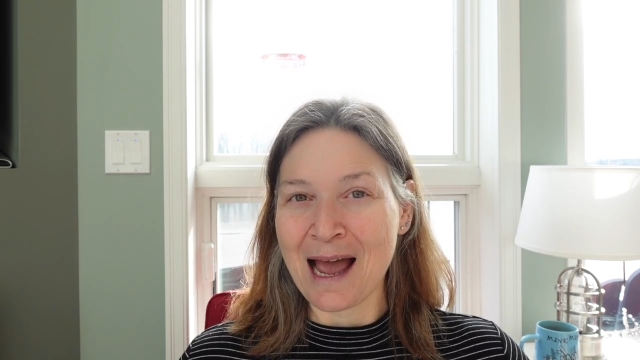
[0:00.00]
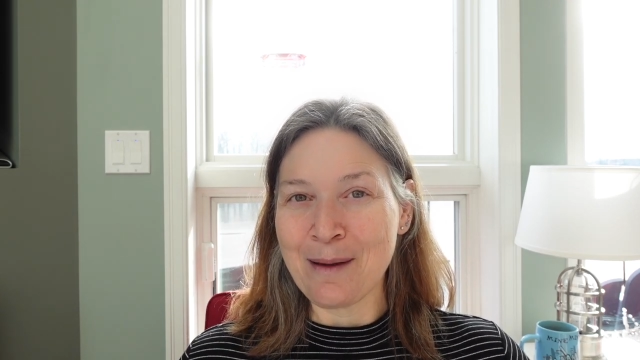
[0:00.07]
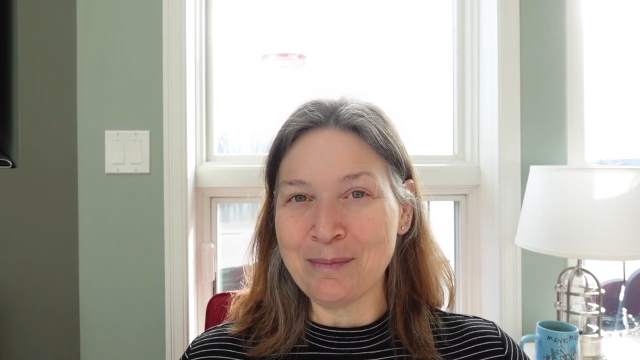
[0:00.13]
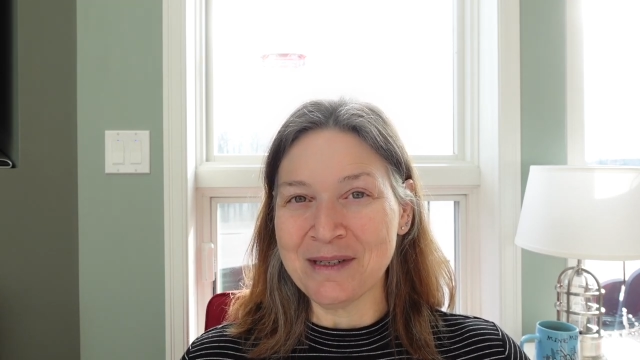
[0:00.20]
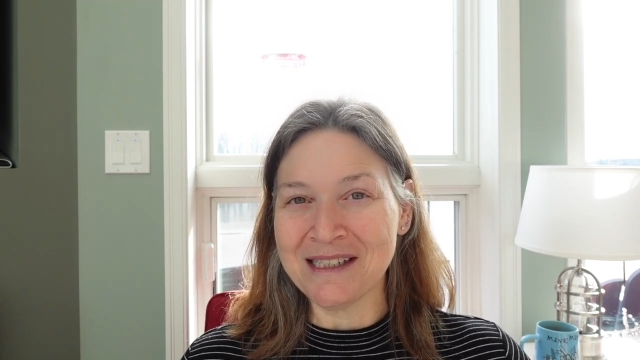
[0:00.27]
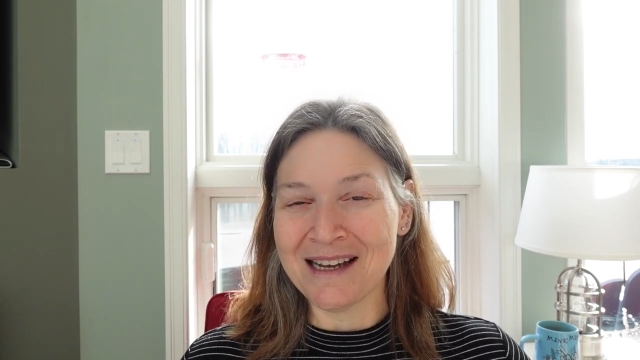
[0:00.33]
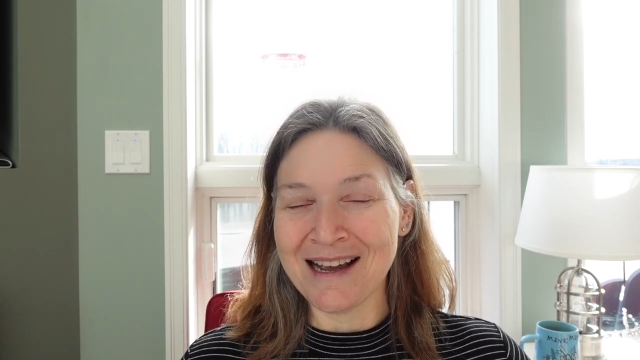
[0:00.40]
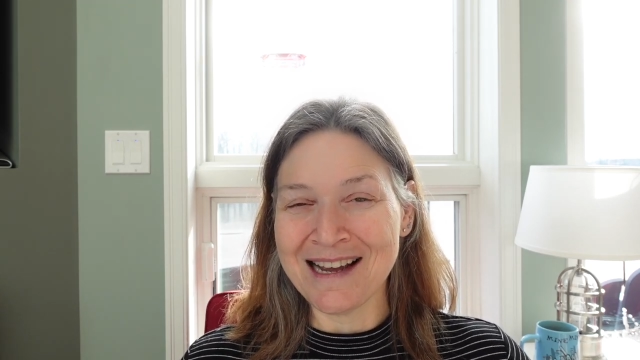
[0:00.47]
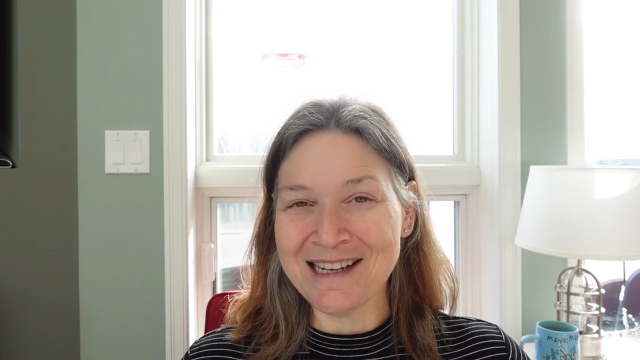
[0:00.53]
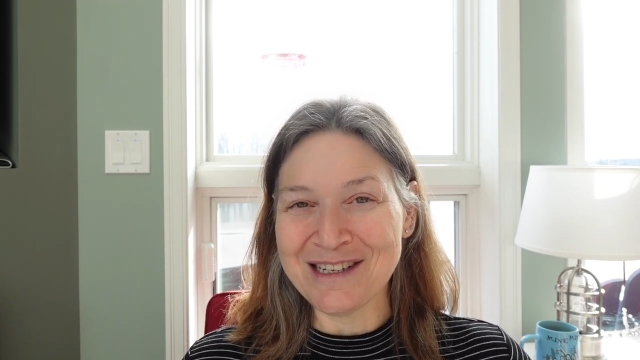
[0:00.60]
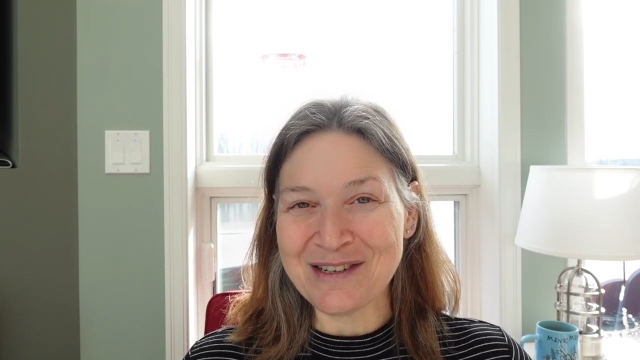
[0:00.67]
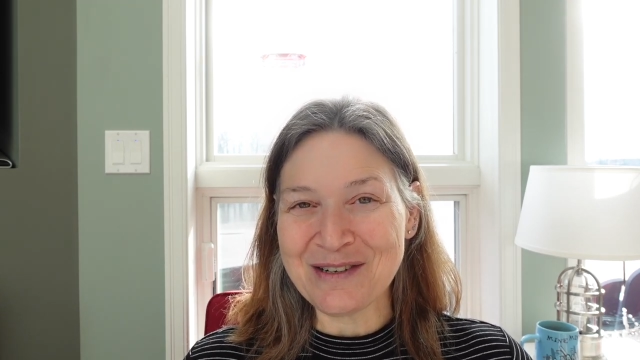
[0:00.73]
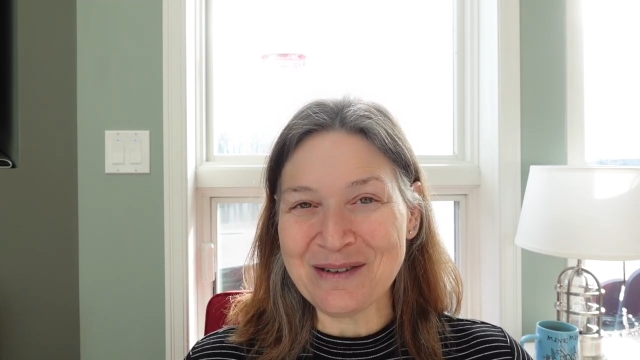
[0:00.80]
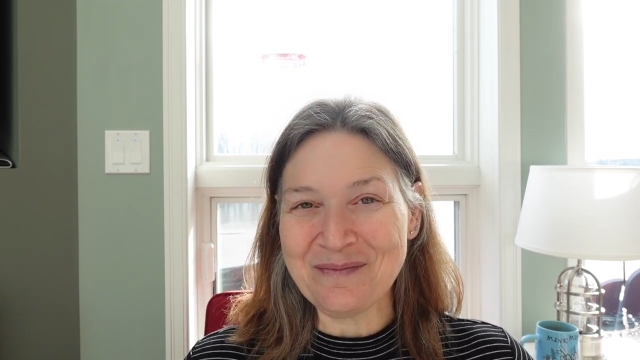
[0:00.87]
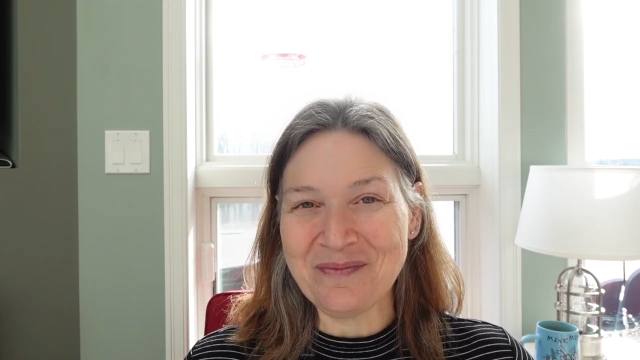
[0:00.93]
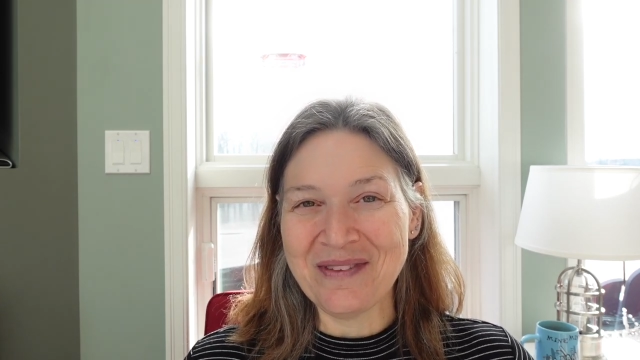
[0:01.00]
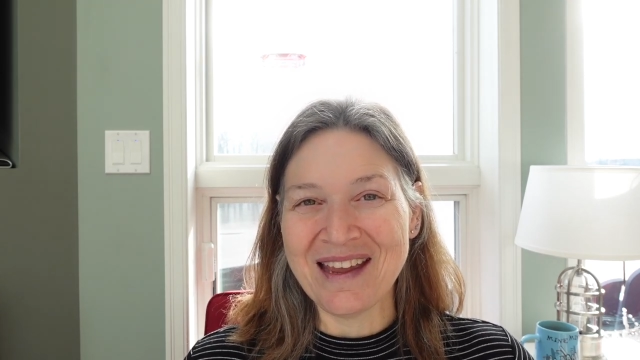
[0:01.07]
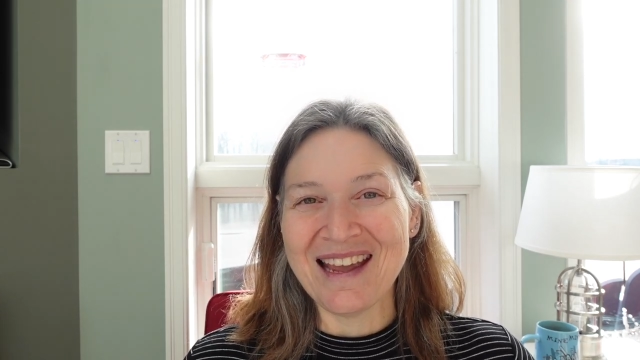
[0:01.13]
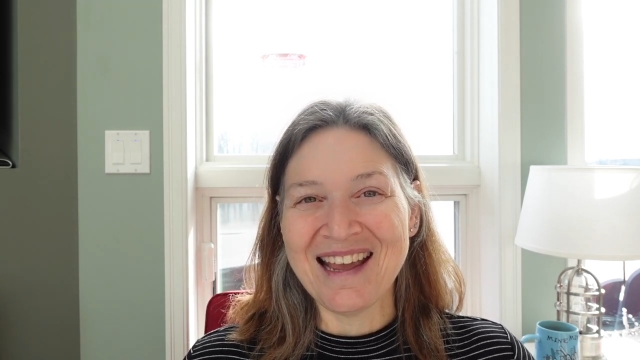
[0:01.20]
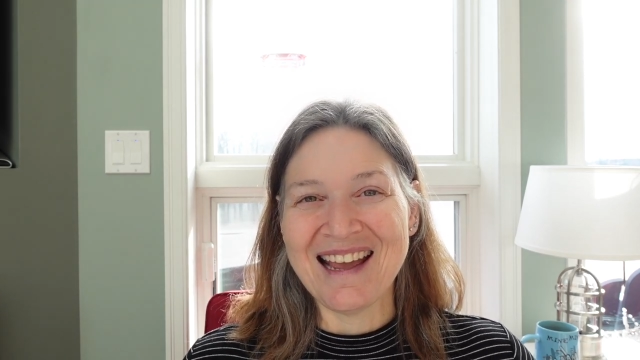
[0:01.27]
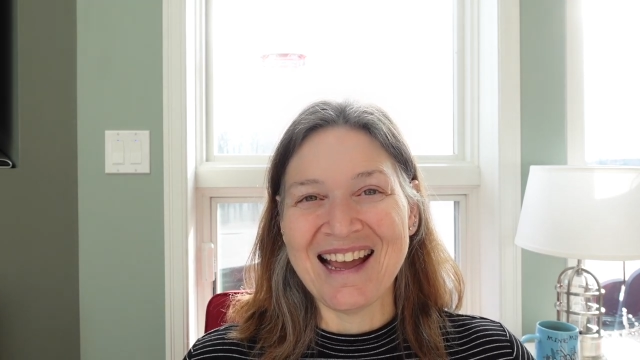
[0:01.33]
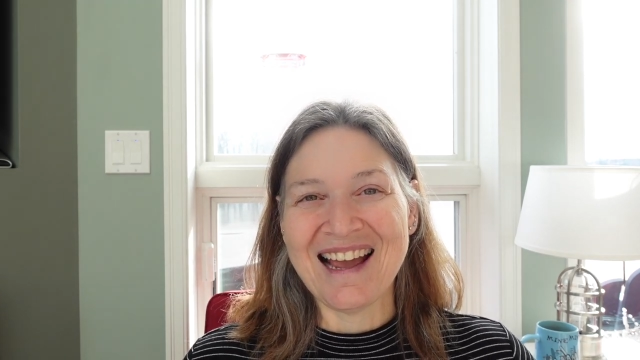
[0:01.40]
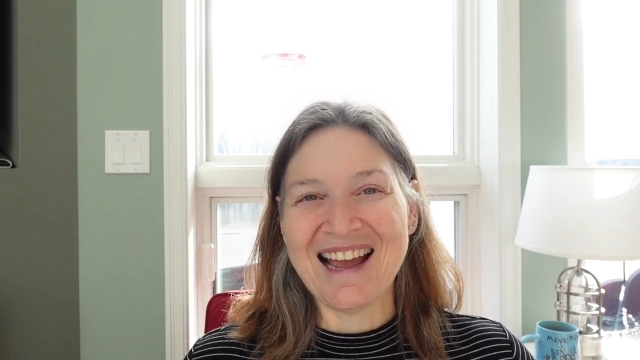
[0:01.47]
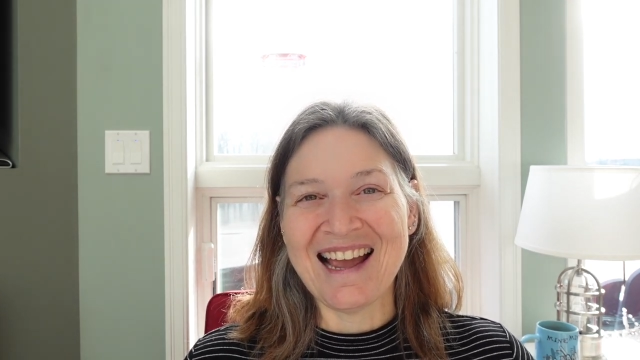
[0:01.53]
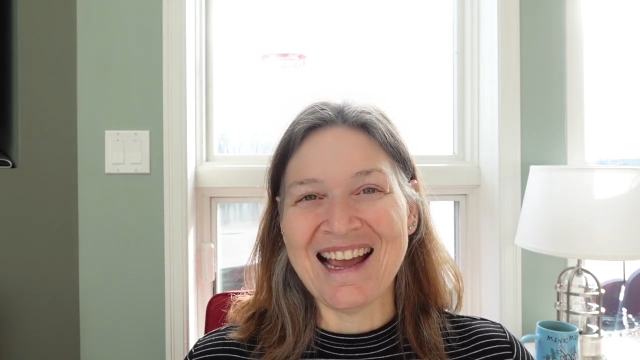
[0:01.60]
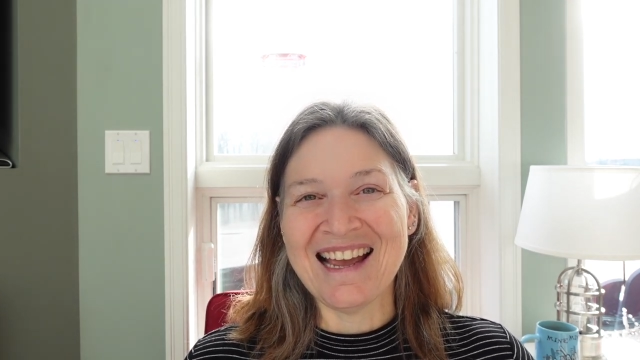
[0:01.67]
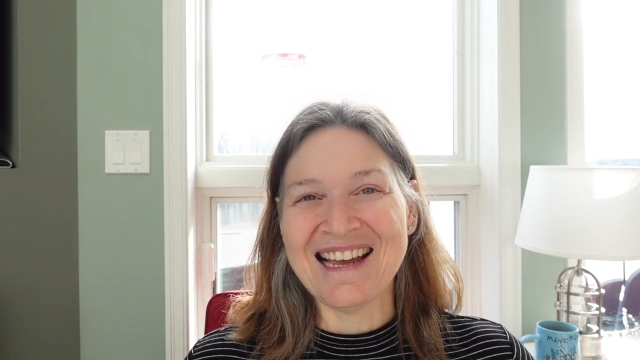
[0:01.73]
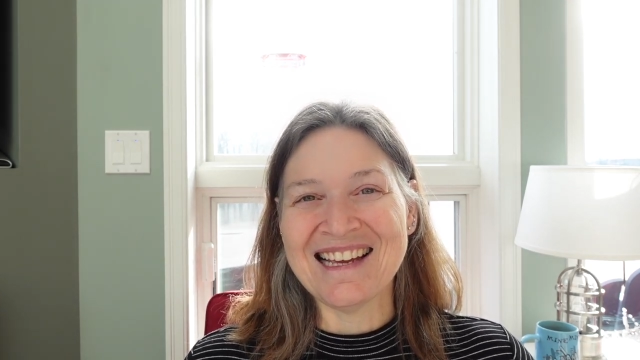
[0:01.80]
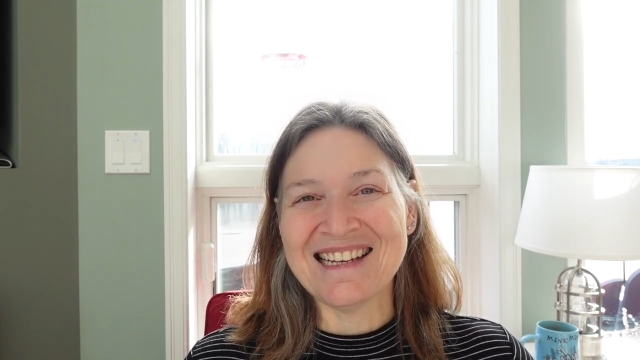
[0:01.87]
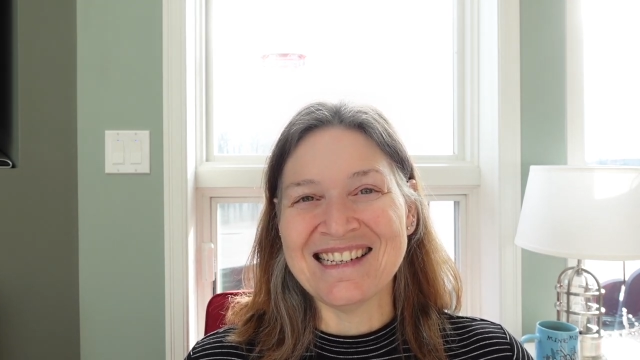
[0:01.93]
appetizer,
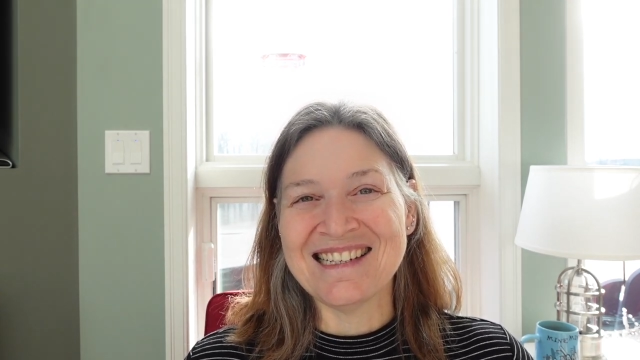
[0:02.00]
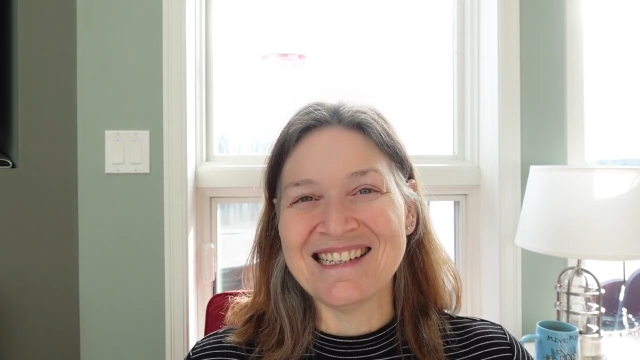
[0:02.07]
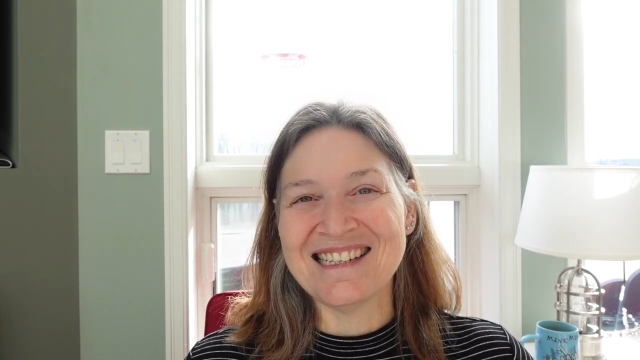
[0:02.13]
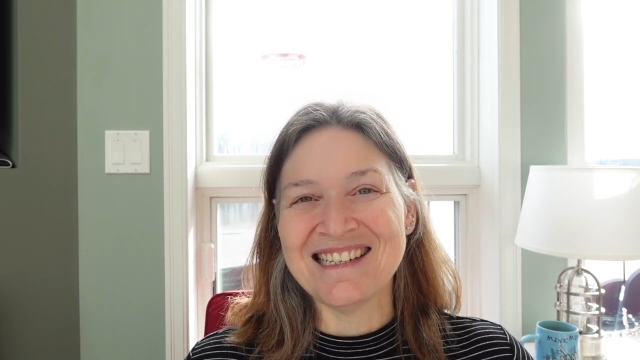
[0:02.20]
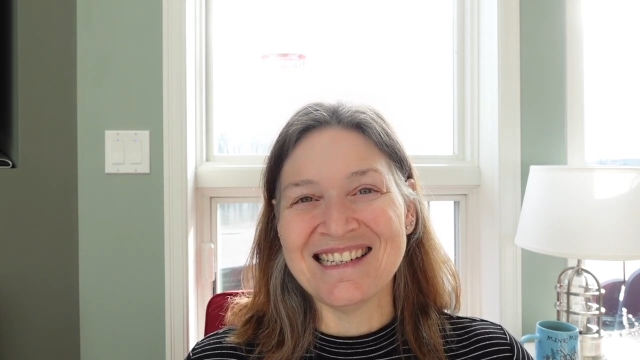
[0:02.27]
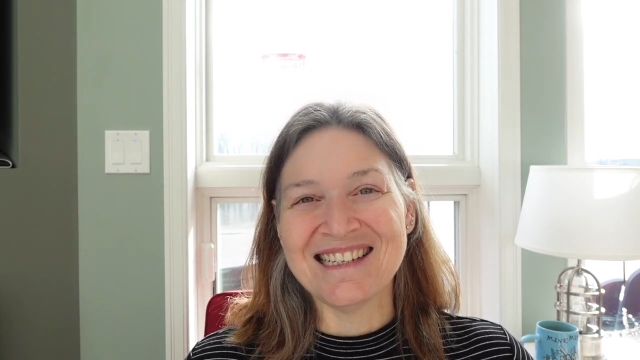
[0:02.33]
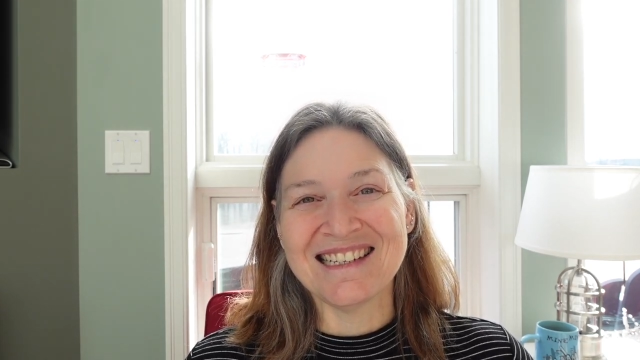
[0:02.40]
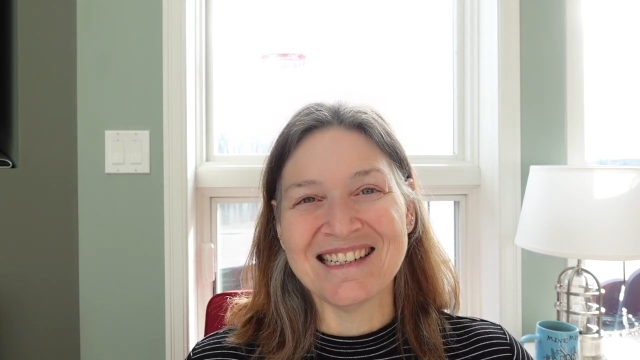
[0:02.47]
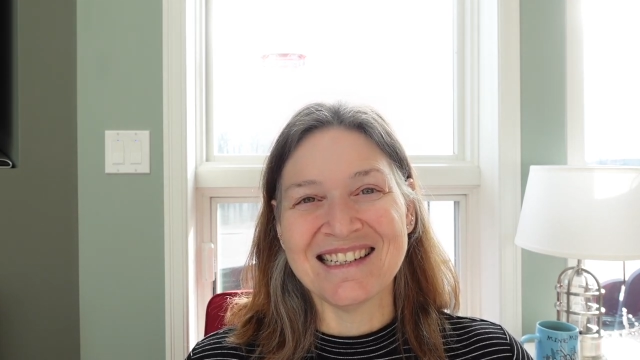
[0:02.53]
and